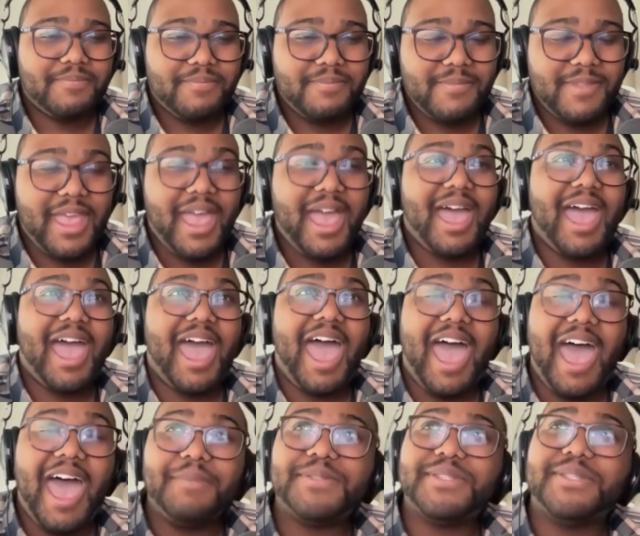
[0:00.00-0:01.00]
Yeah,
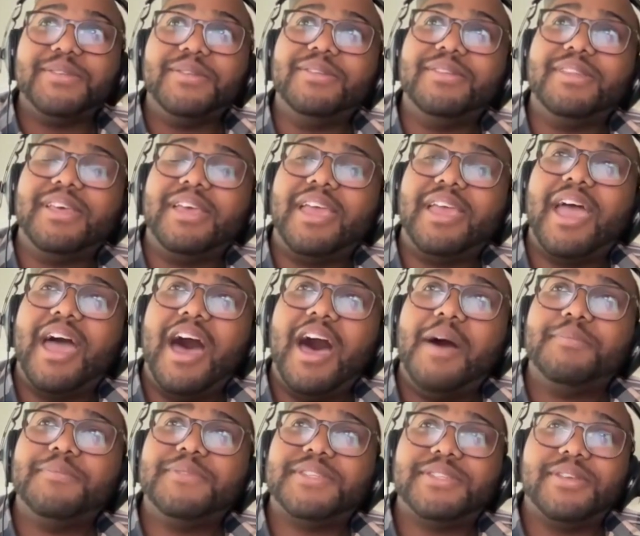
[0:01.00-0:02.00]
absolutely.
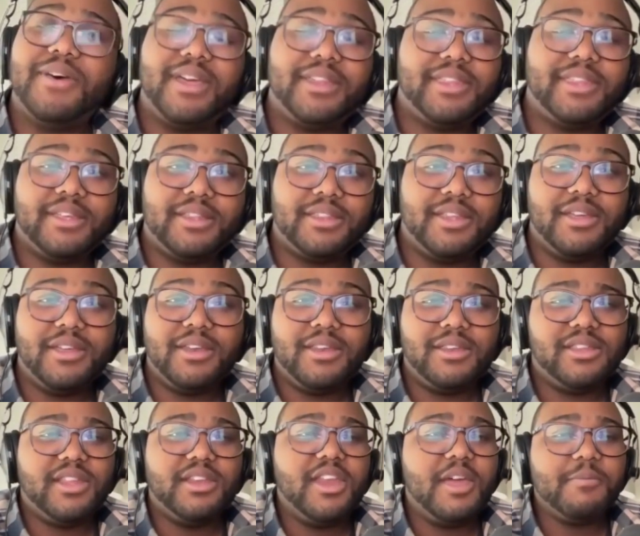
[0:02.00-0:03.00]
So I think
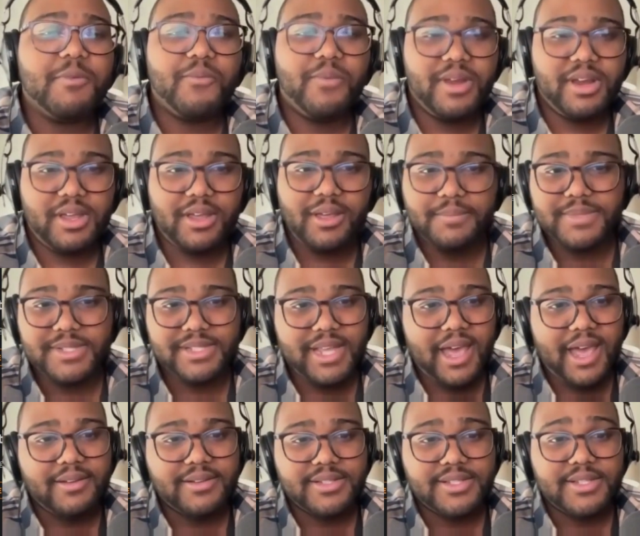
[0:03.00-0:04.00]
the number one, it comes
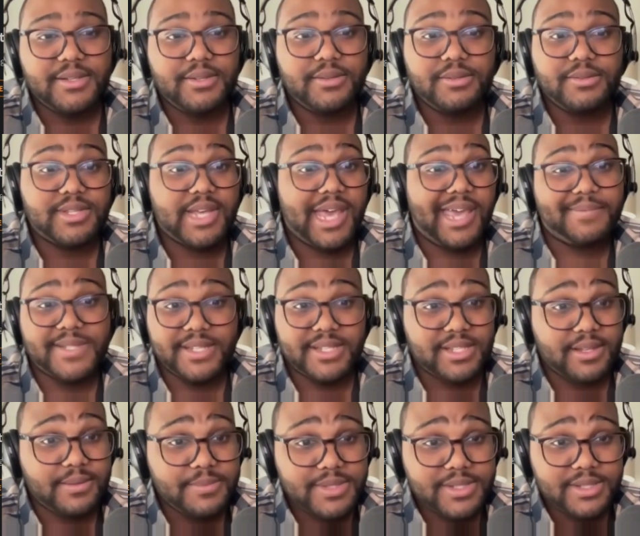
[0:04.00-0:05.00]
down to type
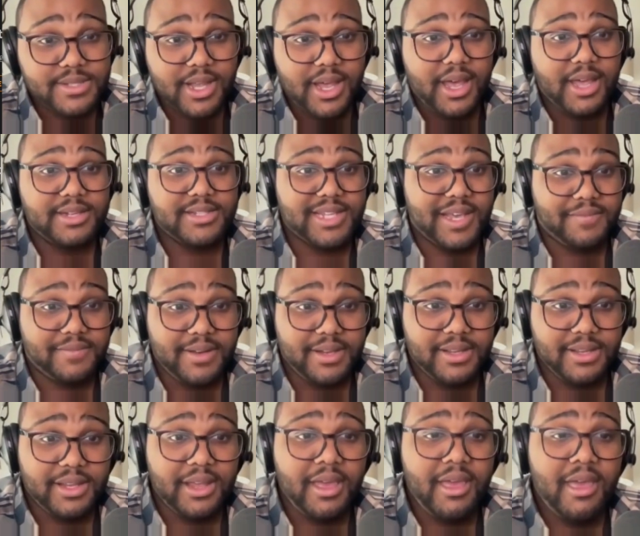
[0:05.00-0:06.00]
systems,
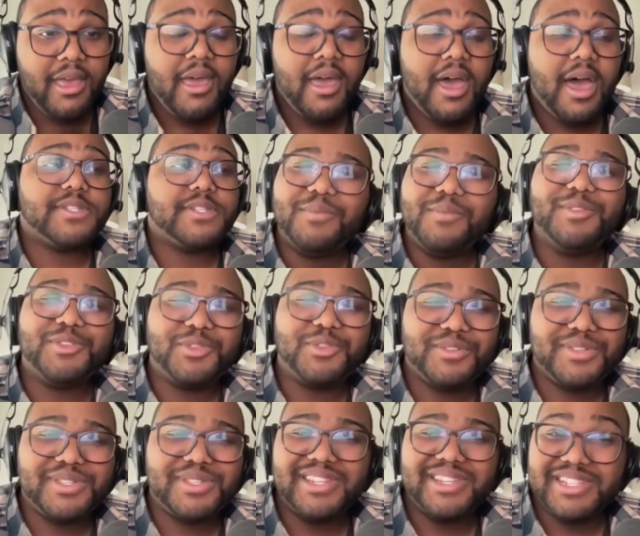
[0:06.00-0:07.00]
definitely. So we've
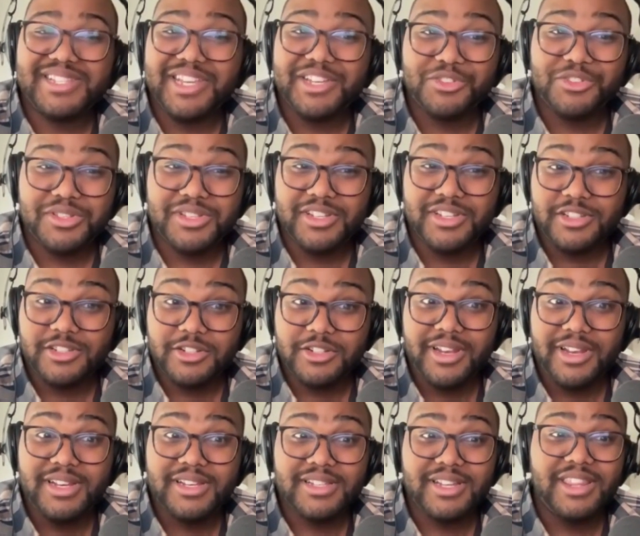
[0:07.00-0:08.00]
sort of seen this interesting
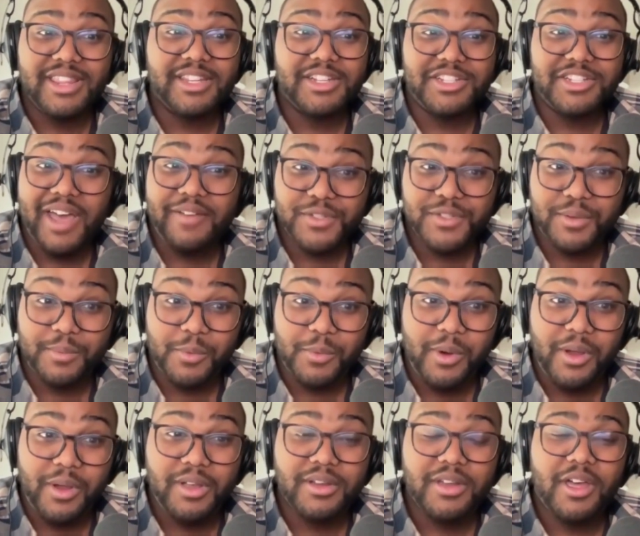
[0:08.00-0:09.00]
trend in the
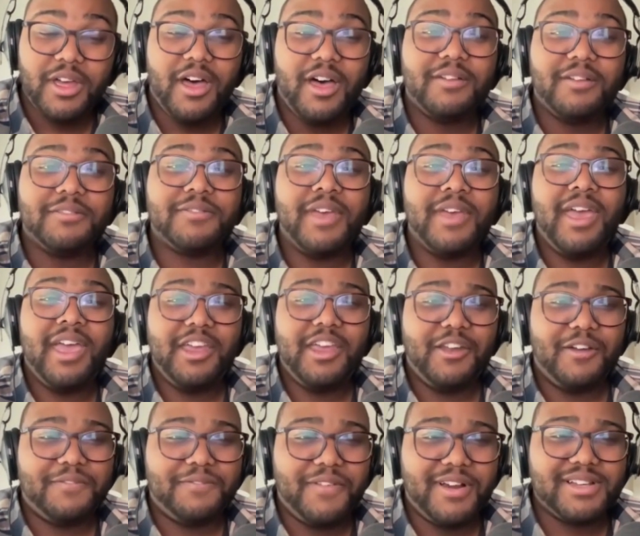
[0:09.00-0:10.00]
JavaScript world of,
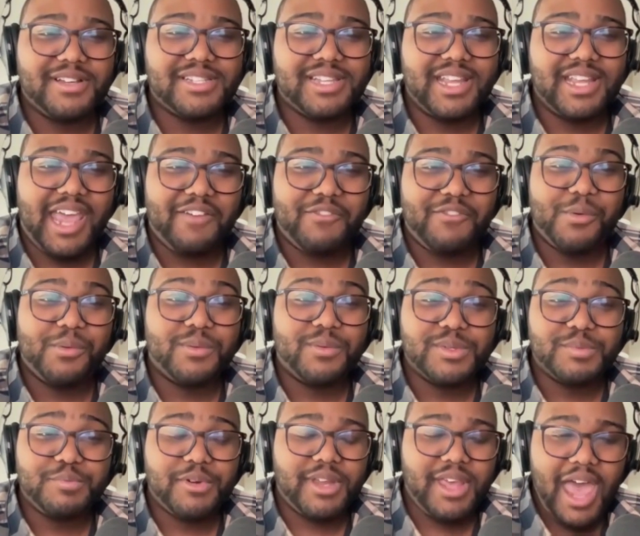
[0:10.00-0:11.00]
first, like everyone
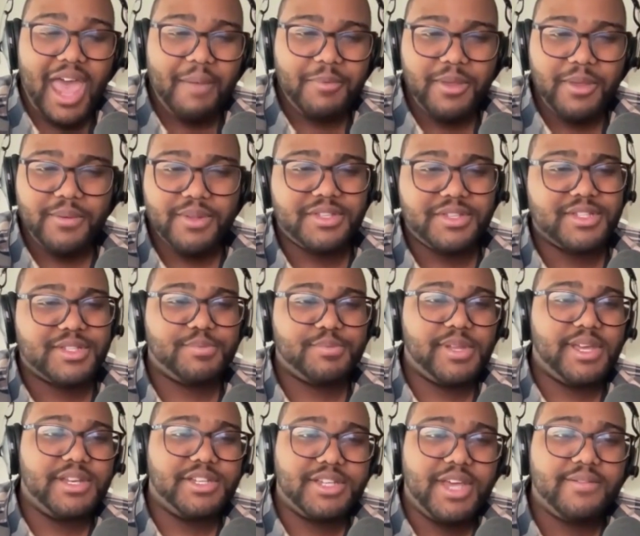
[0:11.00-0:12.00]
was pretty happy with
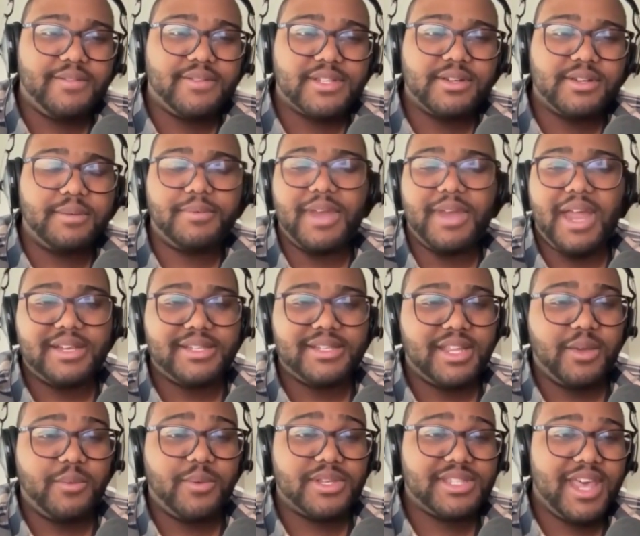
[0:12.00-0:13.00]
just plain JavaScript, not
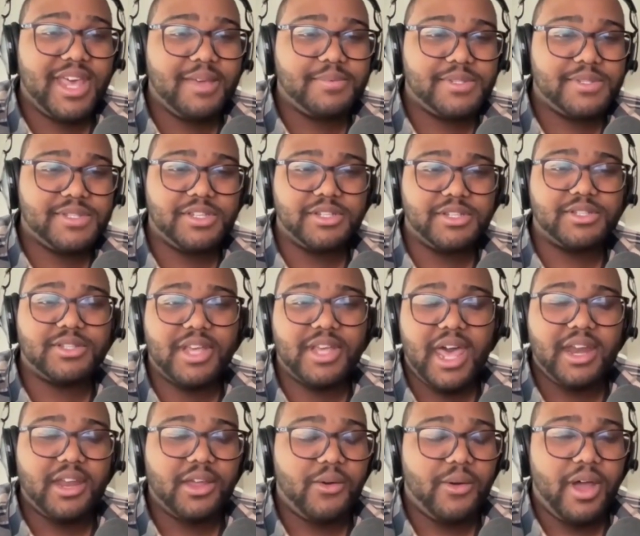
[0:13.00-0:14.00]
dealing with types, just
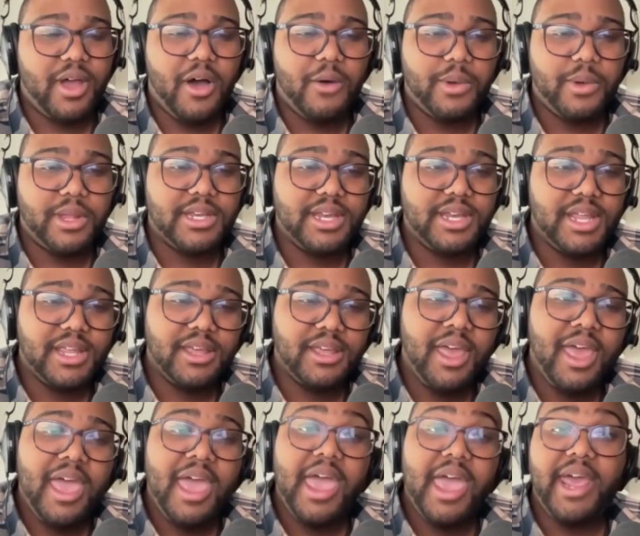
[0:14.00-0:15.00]
kind of going all
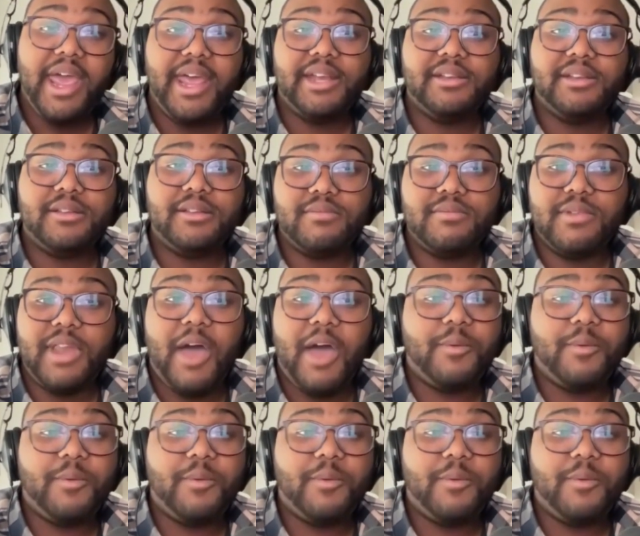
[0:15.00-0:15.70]
willy-nilly. And now